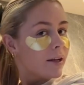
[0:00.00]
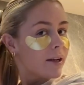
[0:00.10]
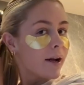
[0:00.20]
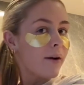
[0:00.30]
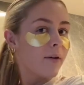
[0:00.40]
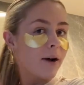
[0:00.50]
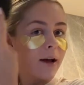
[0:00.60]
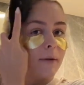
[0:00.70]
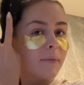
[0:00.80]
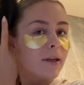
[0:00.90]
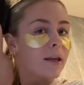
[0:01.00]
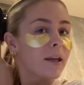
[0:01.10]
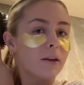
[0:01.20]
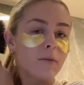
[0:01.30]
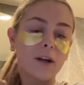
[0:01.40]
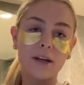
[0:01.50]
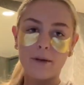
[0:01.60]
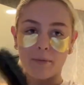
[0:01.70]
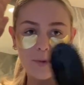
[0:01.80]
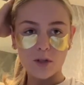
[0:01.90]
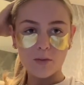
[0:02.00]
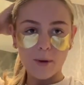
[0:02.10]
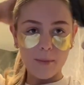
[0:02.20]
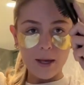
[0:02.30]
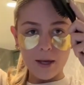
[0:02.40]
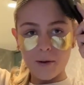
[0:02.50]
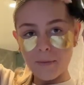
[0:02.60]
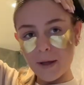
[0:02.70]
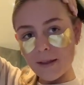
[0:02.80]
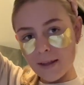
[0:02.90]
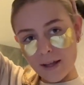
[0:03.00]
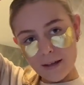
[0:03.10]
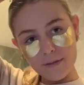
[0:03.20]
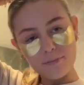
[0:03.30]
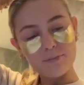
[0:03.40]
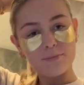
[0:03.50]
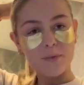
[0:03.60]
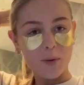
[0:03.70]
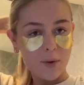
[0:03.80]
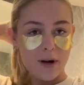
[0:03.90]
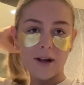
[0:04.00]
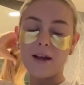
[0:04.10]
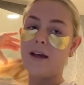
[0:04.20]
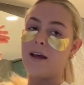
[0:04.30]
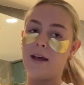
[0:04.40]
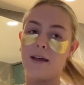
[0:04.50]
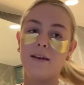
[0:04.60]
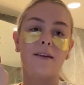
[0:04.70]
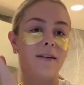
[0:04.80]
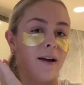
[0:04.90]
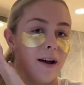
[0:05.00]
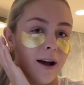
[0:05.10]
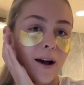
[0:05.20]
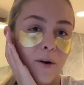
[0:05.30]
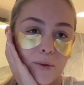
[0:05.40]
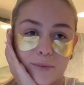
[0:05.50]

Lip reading: Now I'm getting ready. I'm gonna do my makeup, and then we're headed out.